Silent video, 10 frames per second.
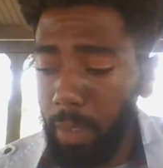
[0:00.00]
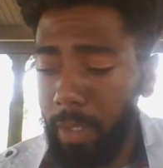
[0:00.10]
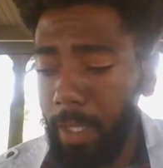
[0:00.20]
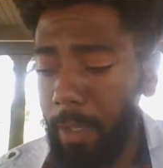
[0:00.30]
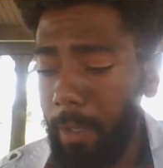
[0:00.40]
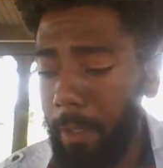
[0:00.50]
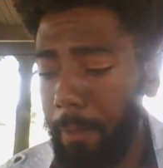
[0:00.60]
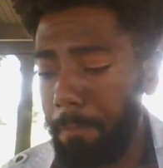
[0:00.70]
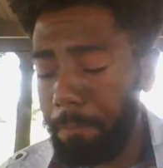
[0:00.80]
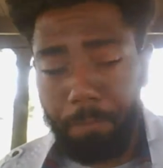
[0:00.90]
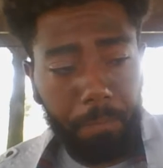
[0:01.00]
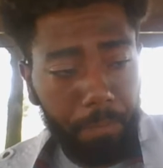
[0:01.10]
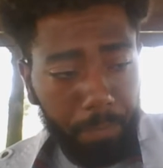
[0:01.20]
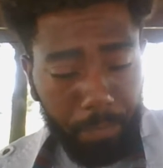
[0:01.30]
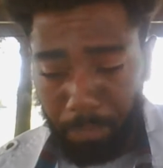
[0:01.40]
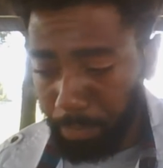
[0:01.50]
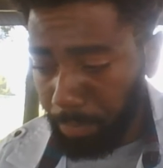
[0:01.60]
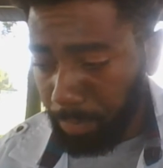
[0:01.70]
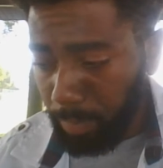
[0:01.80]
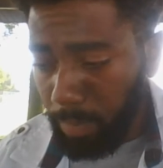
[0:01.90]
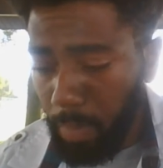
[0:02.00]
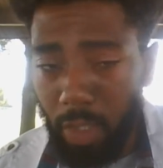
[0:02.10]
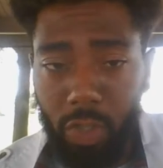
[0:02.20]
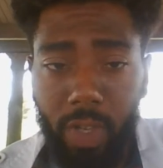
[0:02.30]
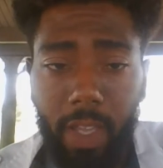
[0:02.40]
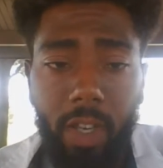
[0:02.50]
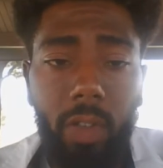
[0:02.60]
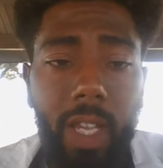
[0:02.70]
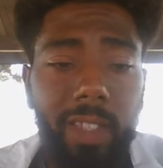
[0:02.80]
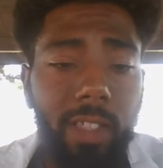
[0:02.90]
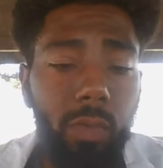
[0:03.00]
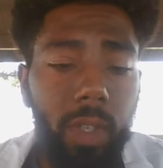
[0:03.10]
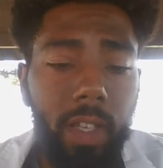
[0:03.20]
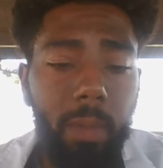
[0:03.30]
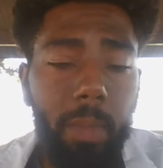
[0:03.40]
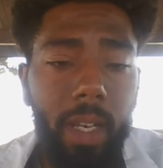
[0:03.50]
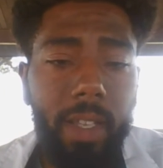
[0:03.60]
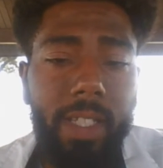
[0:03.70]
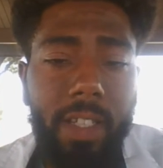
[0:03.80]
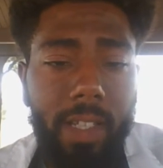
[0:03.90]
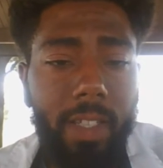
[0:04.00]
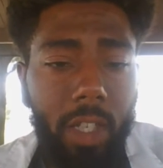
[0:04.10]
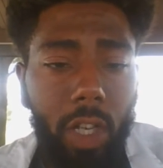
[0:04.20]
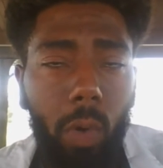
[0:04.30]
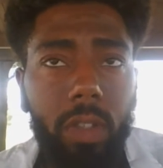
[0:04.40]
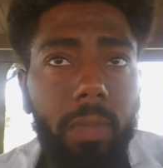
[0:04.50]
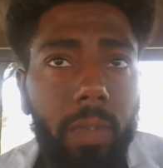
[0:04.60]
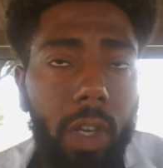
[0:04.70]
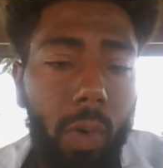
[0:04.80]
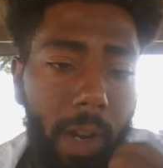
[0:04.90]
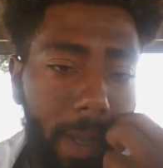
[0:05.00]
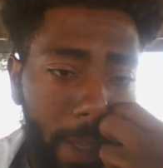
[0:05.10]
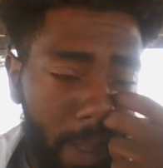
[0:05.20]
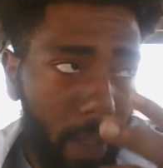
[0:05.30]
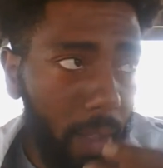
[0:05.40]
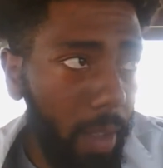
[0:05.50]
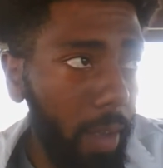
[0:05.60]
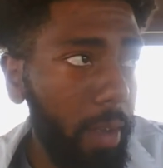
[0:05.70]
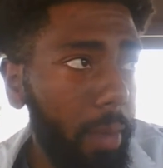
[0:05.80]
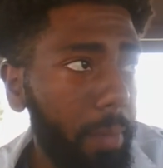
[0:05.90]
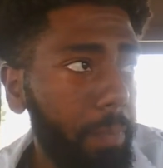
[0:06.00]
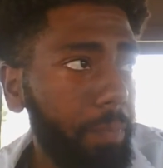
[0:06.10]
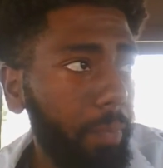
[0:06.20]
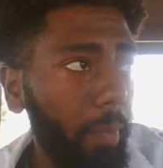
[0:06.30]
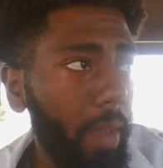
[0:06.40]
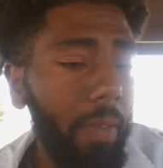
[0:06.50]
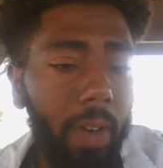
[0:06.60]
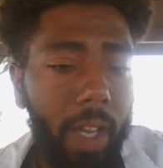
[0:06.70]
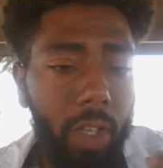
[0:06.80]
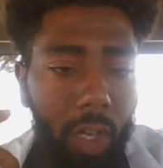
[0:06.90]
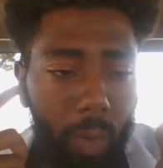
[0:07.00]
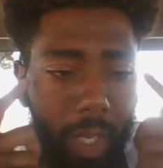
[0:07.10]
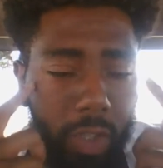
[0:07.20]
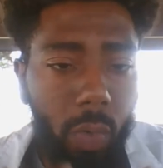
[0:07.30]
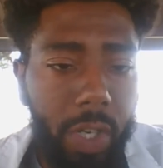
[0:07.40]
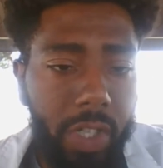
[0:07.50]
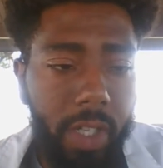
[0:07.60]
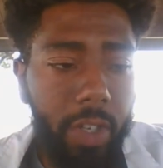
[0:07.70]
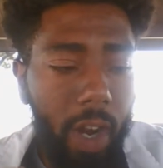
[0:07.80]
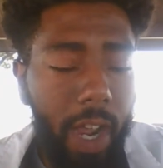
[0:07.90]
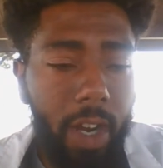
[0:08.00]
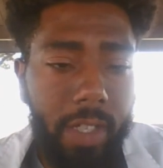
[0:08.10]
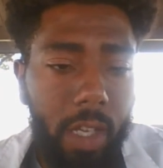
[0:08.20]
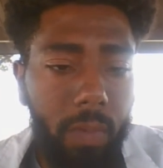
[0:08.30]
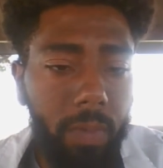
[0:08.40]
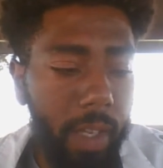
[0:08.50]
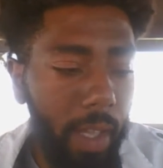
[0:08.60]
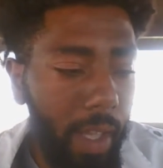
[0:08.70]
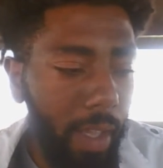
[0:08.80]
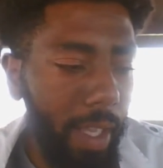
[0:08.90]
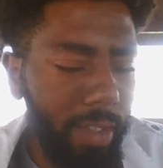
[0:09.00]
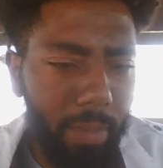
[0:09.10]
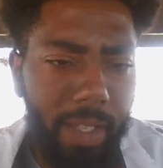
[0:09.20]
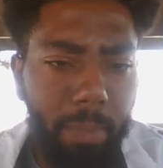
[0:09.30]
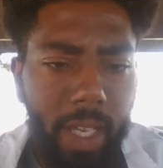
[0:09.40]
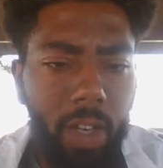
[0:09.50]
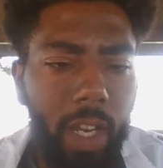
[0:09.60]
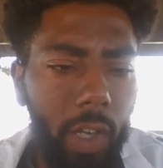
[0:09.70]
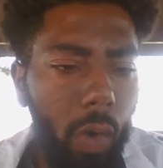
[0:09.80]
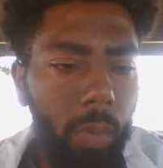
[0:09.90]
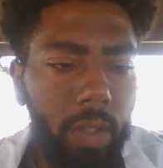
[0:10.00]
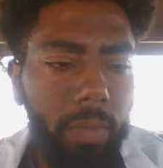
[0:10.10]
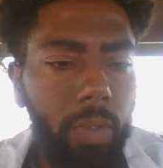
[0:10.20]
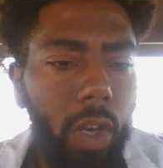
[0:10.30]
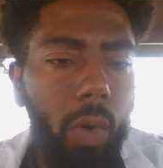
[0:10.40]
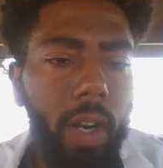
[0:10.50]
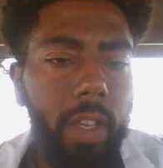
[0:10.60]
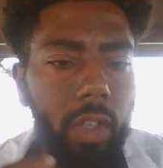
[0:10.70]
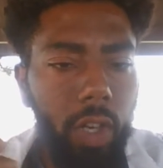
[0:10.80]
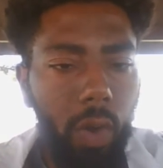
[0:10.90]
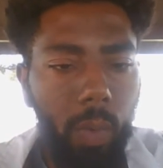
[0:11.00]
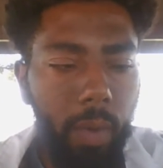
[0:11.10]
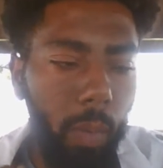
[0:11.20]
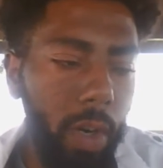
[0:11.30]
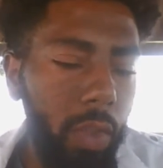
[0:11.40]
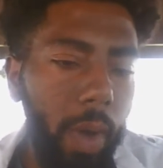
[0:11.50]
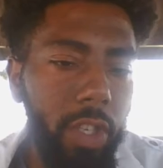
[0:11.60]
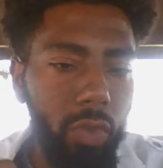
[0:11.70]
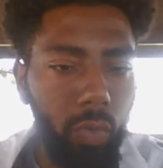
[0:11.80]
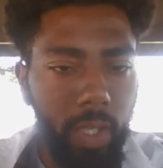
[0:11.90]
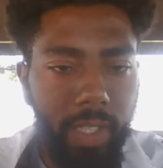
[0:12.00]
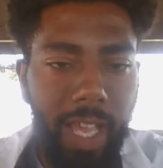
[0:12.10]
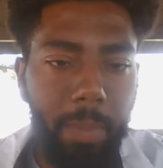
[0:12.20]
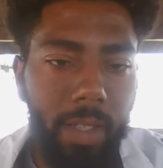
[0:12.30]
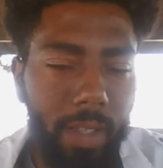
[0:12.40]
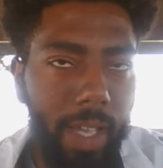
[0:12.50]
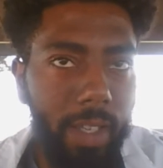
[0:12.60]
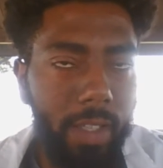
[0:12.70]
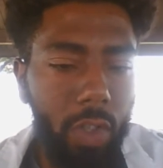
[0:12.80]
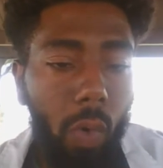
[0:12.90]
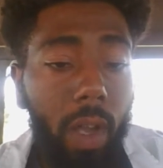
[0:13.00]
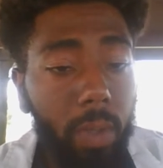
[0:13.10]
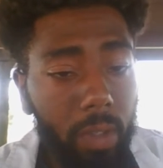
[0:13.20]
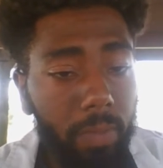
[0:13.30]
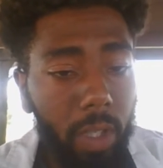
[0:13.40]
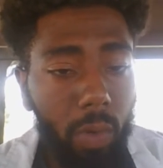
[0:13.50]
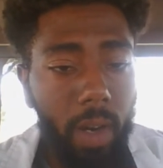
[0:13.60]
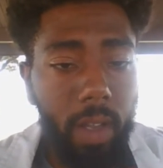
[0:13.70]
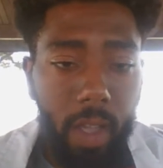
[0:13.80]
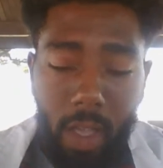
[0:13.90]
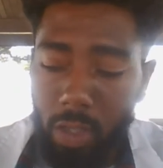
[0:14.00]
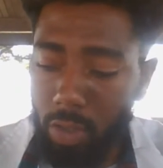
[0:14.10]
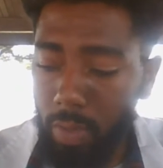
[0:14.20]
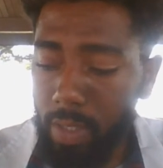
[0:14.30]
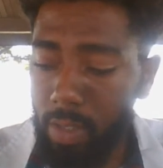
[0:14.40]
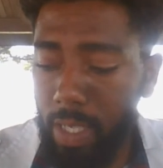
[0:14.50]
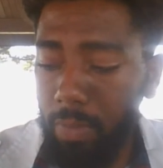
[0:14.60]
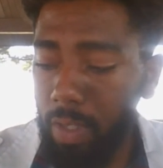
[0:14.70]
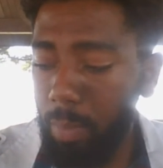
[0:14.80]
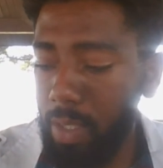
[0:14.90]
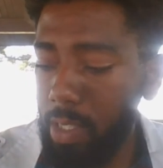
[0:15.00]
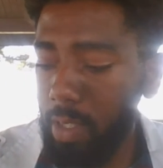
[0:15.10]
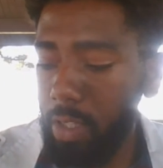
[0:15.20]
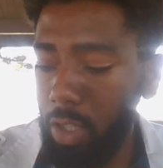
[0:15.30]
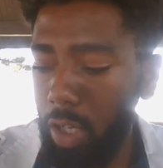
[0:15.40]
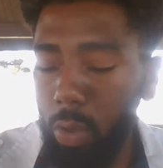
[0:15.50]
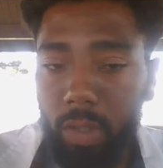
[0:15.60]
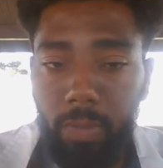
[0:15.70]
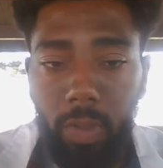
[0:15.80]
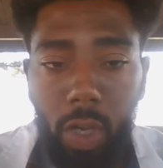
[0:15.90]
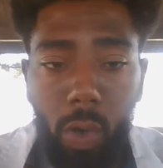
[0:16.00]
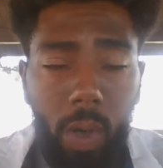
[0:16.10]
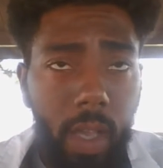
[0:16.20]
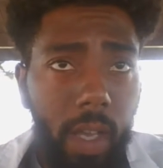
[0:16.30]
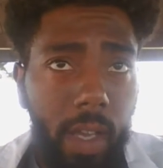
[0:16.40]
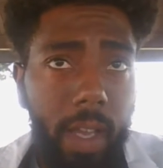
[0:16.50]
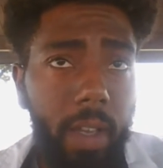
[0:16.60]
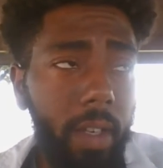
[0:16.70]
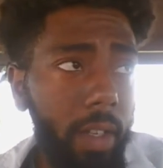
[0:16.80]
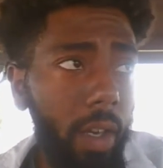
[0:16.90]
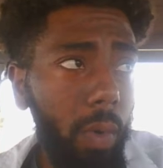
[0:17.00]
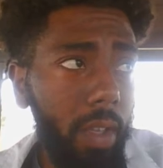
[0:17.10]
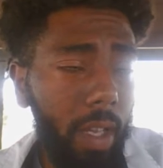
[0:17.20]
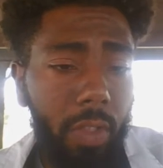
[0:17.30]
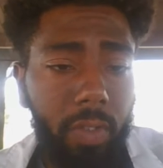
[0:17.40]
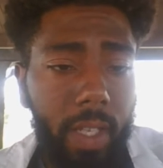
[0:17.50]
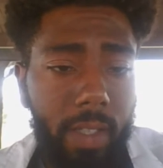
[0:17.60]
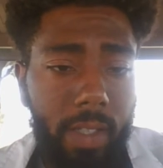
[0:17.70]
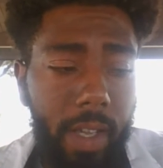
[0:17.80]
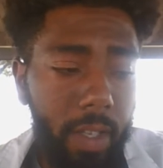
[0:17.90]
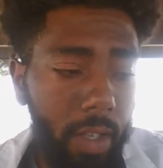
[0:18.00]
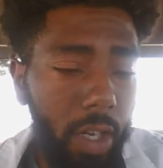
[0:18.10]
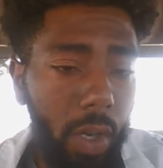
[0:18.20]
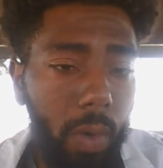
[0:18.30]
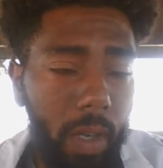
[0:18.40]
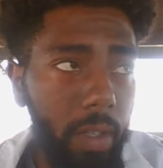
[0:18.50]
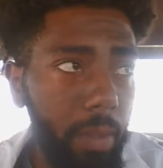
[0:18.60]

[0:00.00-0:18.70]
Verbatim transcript: But then, um, so yeah, you know, like this is really going to be like teaching us to go with the flow, right? Um, I feel like you know, intuition, your higher self, like that's that's big on like going with the flow, or like you know, one of the ways you really tap into that is going with the flow, right? So this is definitely going to be teaching us to go with the flow, and uh, one of the other things, like you know,